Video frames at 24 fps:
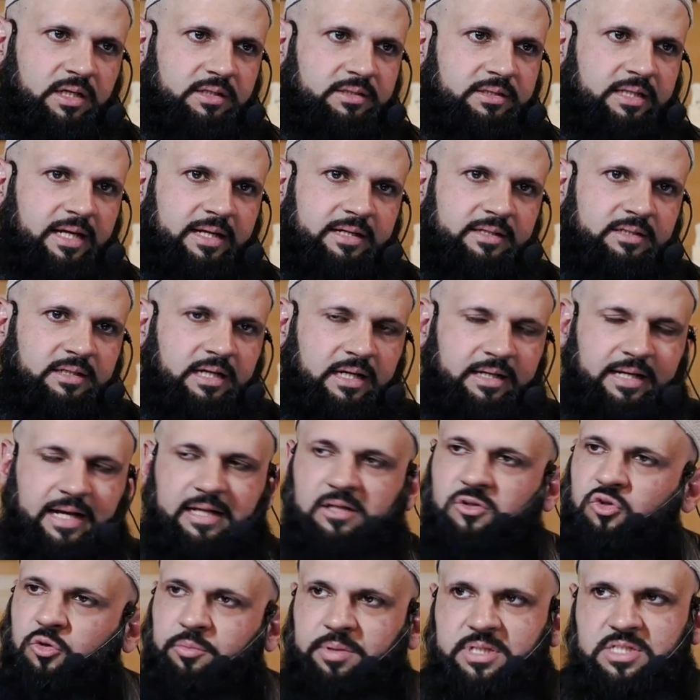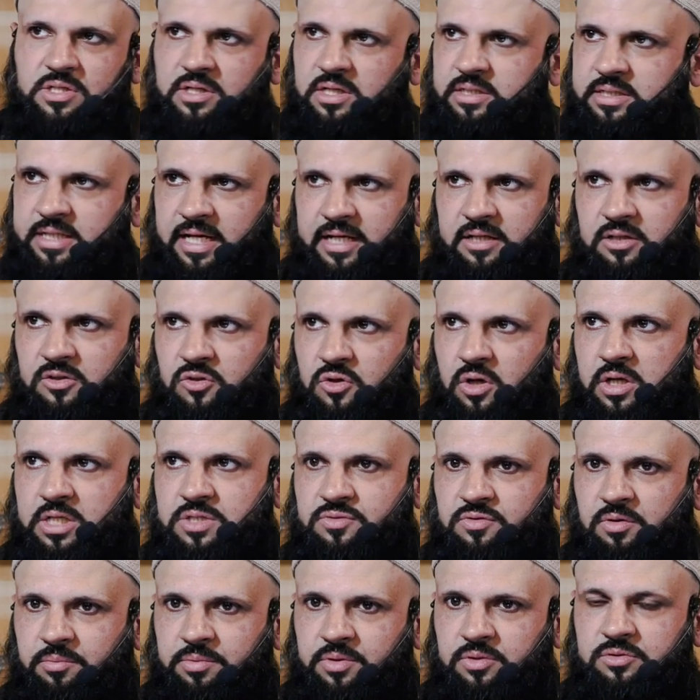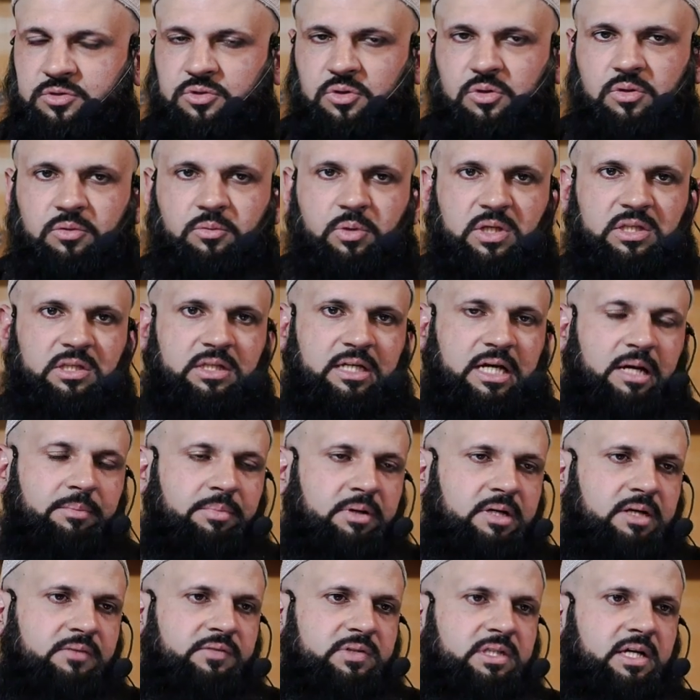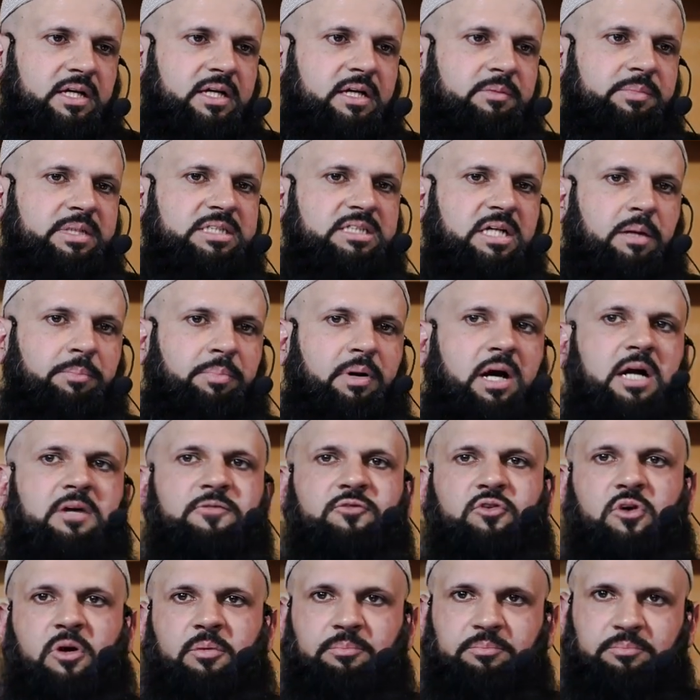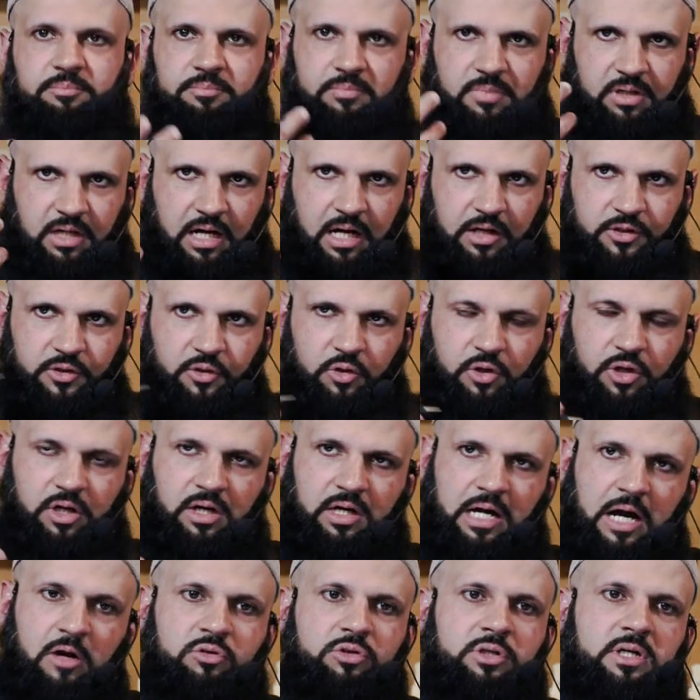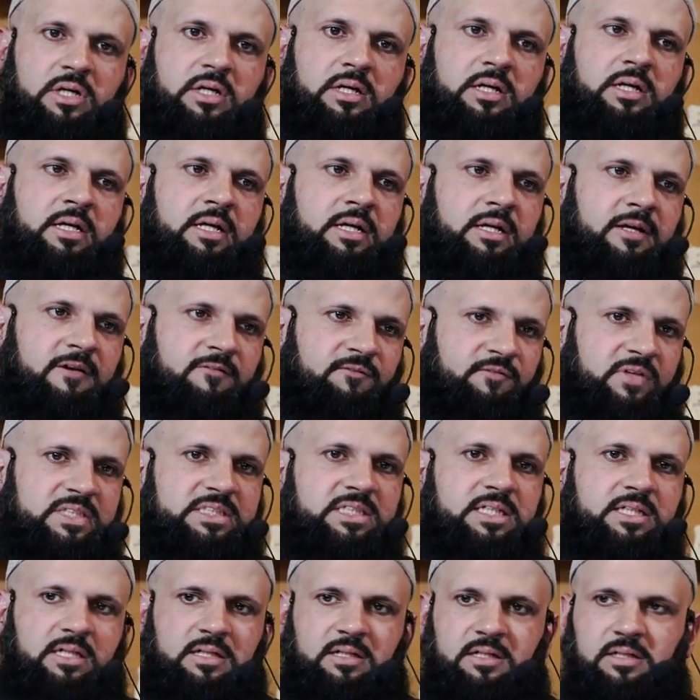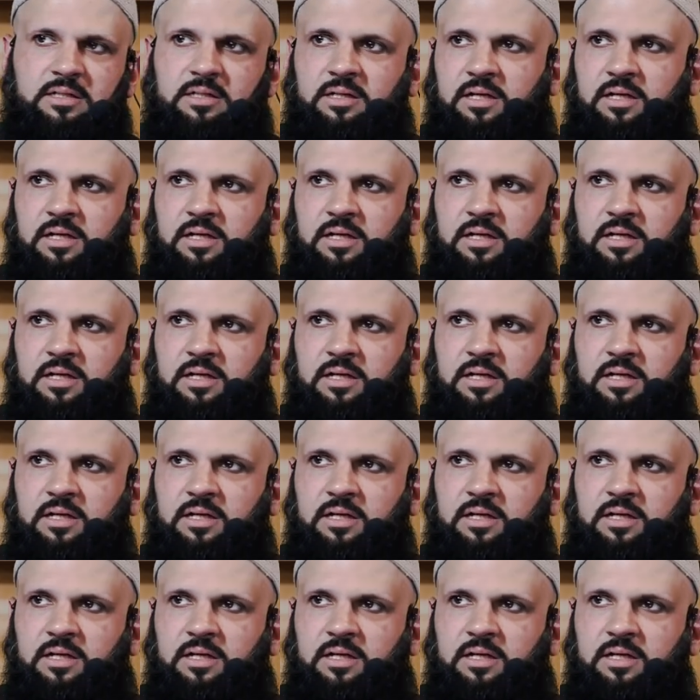then again nobody's going to take knowledge from you so wasiyabaka fatahir means apart from uh, your outer physical